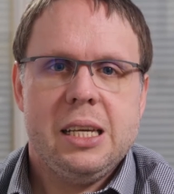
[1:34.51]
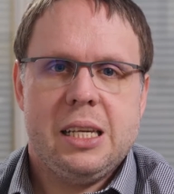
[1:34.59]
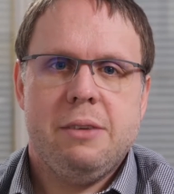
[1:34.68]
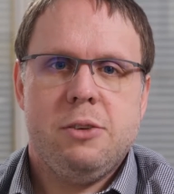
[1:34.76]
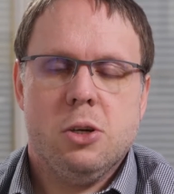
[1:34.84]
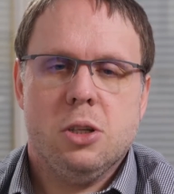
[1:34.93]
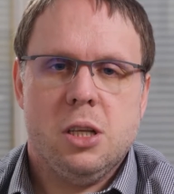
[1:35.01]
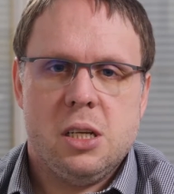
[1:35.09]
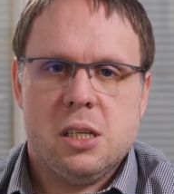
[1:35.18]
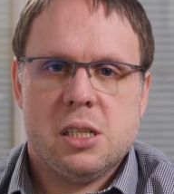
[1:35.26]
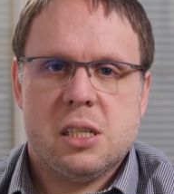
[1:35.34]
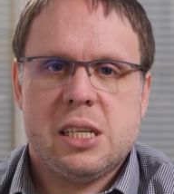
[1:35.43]
give your
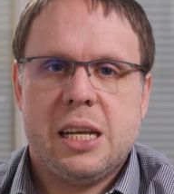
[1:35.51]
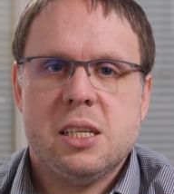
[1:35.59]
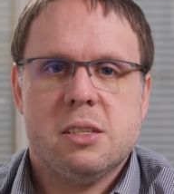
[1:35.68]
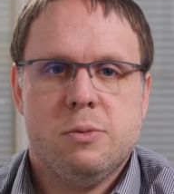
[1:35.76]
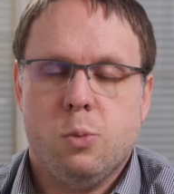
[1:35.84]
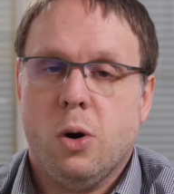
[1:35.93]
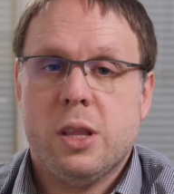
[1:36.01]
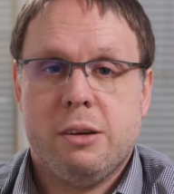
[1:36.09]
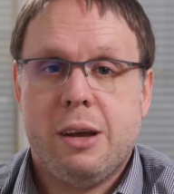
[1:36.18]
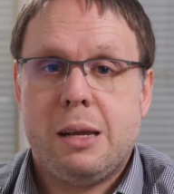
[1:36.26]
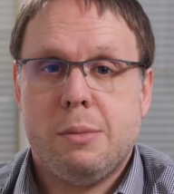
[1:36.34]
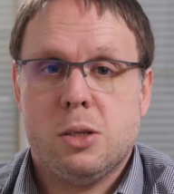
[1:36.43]
learners a sense of what they're
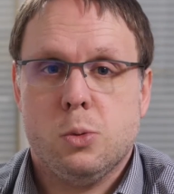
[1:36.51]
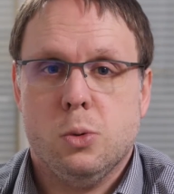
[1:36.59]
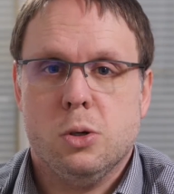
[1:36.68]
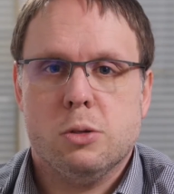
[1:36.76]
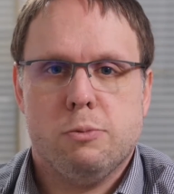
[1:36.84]
aiming towards